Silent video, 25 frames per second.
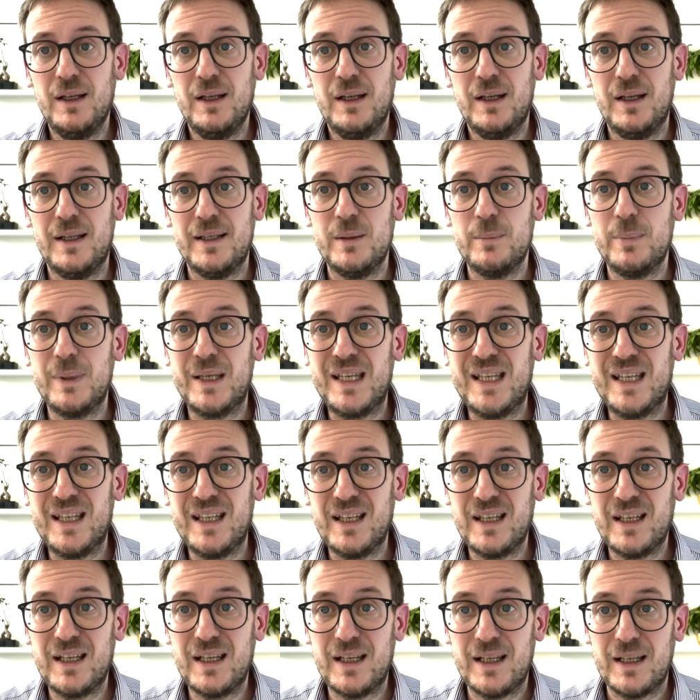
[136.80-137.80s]
at the
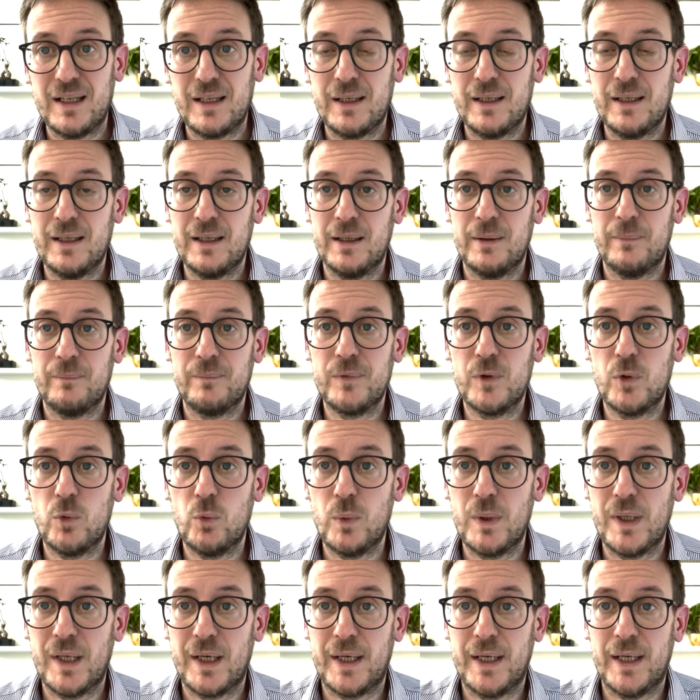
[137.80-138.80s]
beginning, and
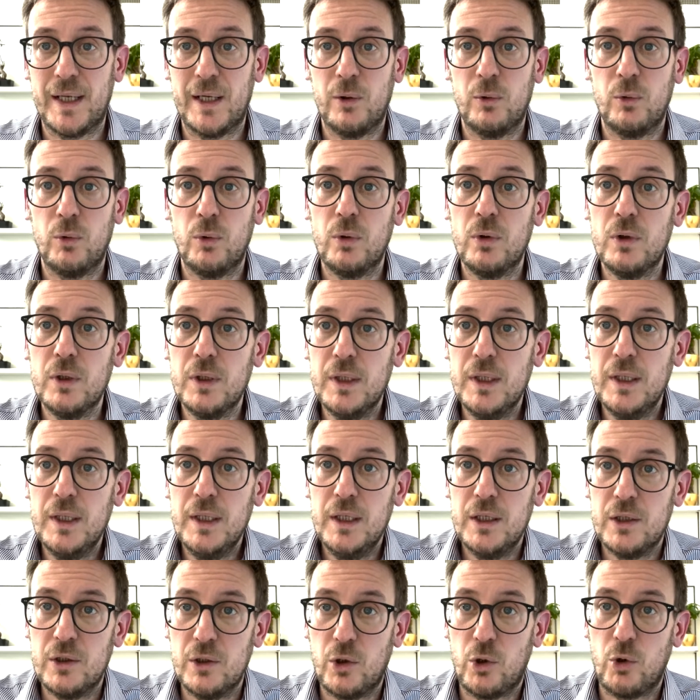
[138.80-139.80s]
we are now
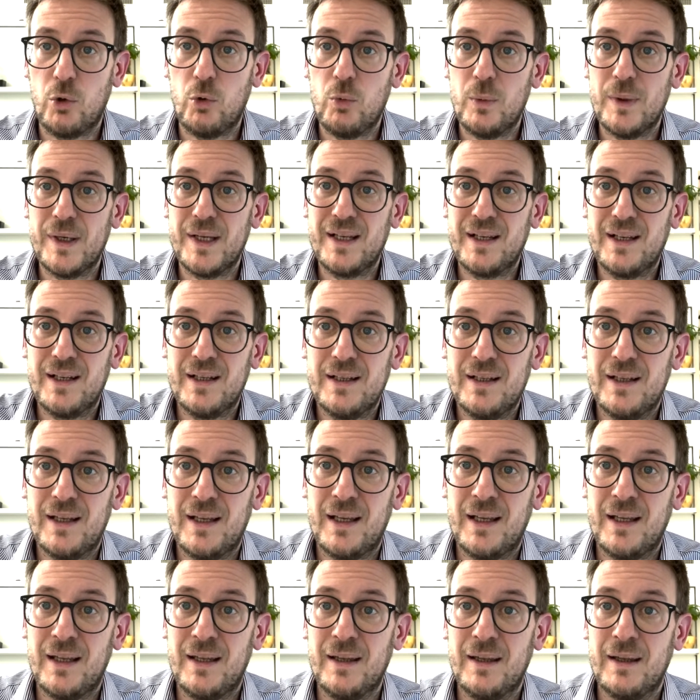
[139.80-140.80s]
growing
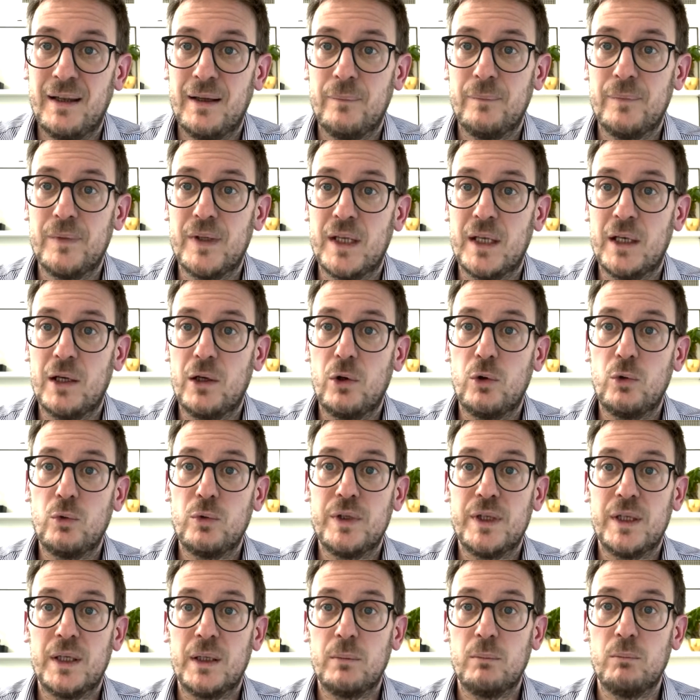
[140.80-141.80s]
and
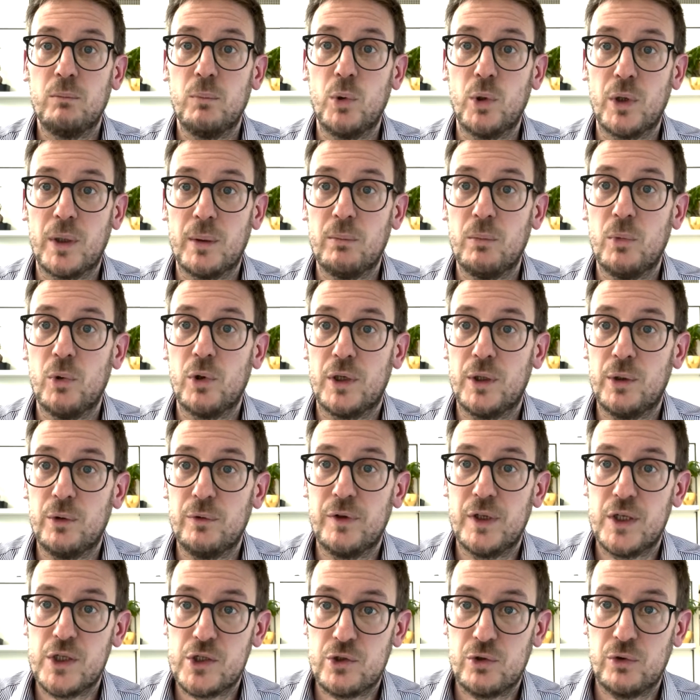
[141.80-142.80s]
including more and more
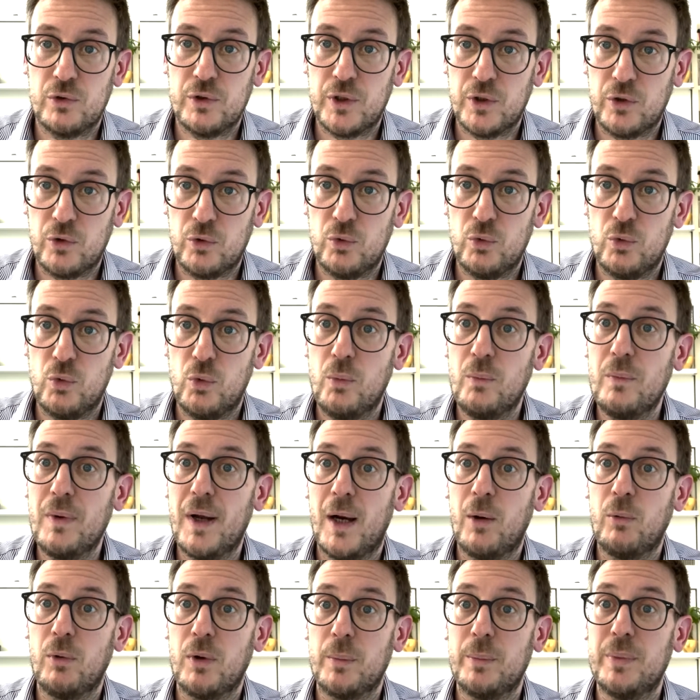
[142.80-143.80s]
innovation into
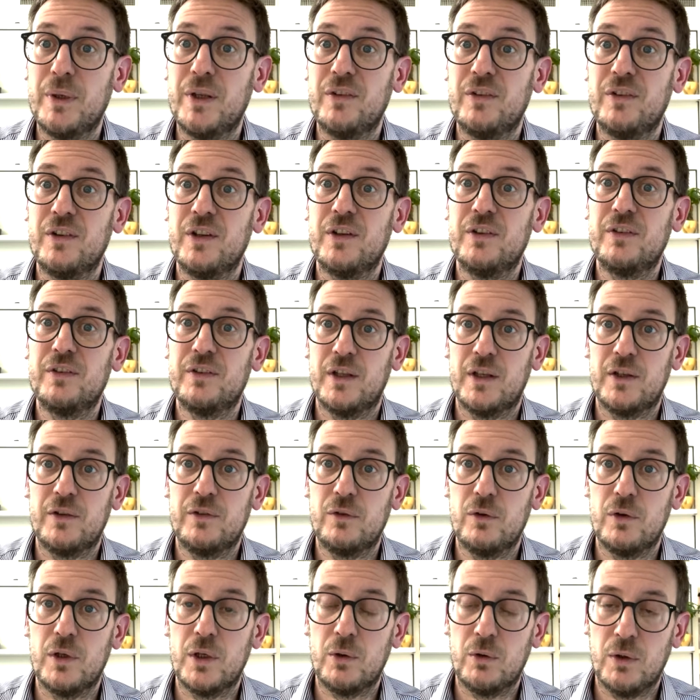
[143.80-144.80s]
our business thanks
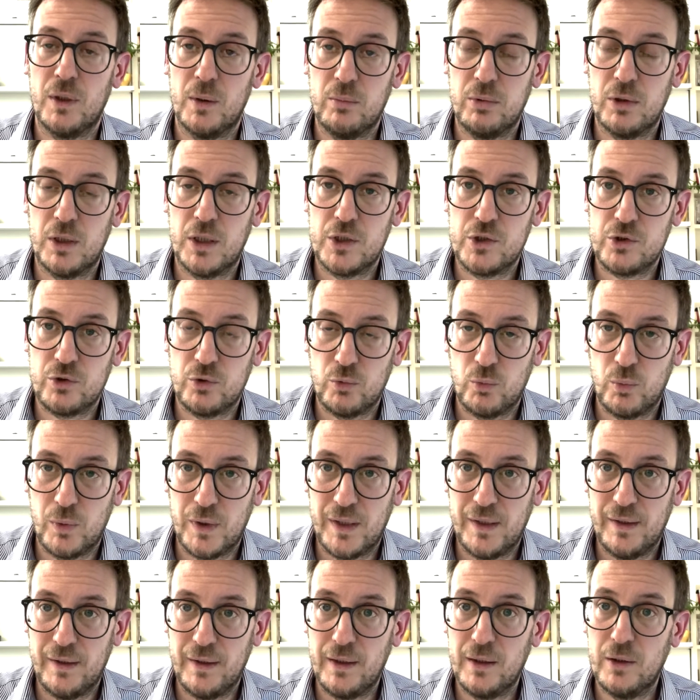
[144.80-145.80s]
to the collaboration
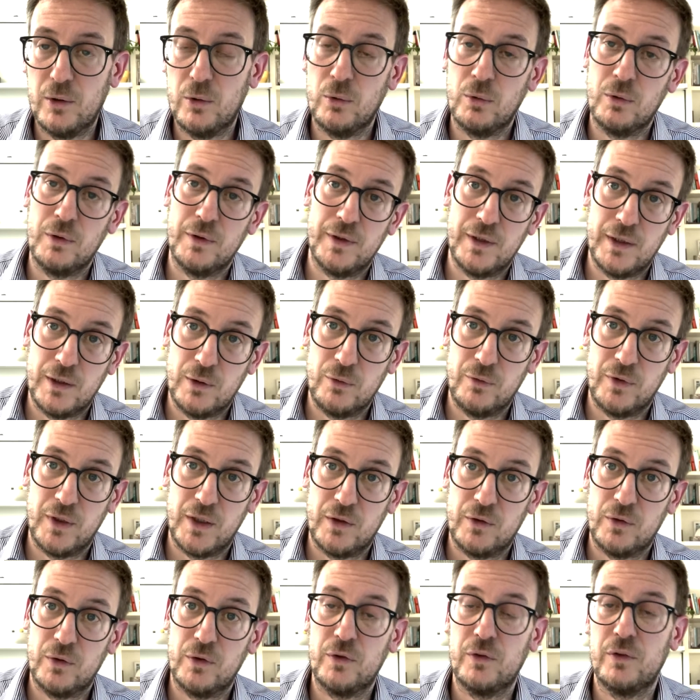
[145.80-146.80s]
with all the
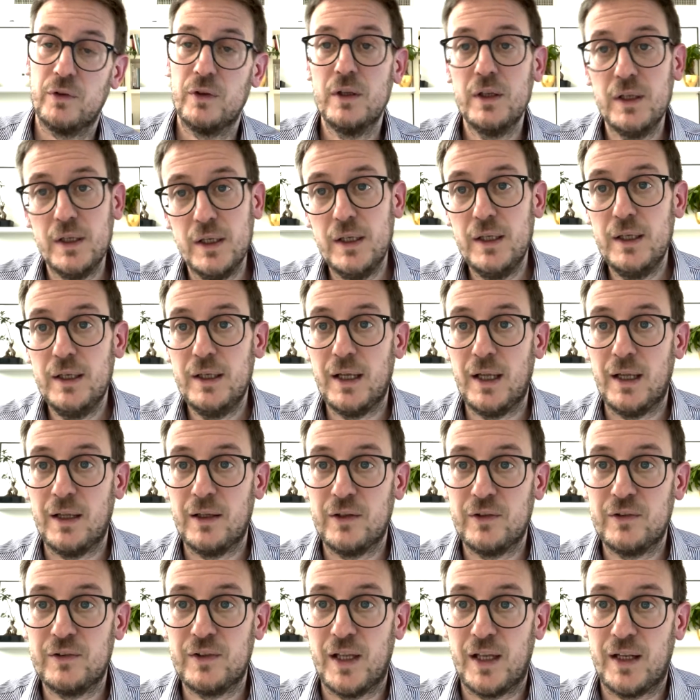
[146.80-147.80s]
innovators and
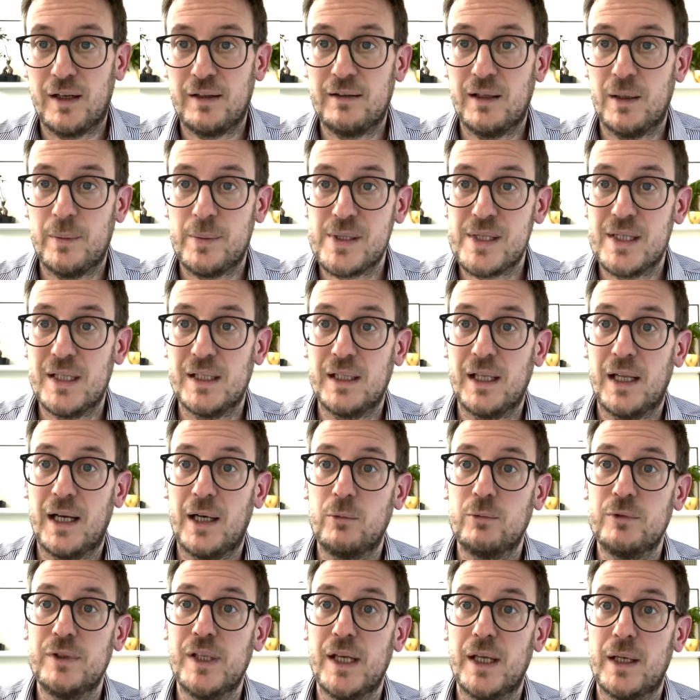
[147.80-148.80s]
the startups that are
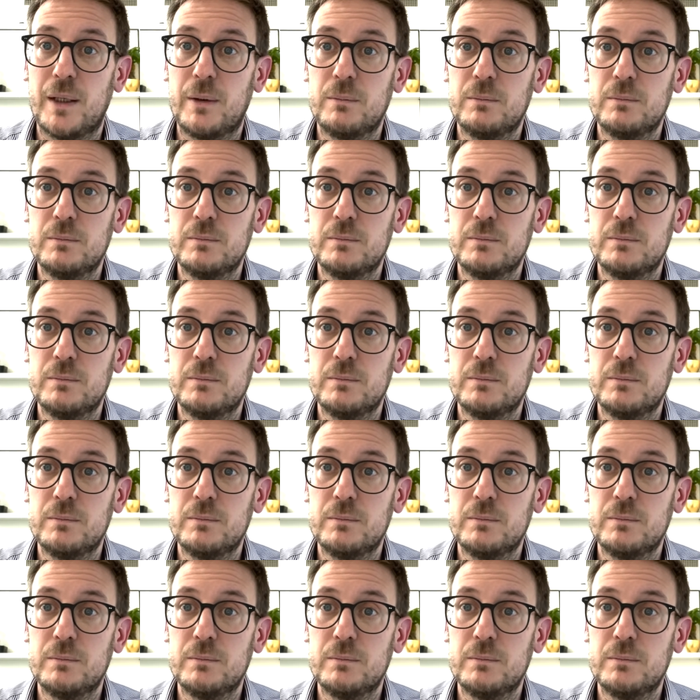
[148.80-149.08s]
out there.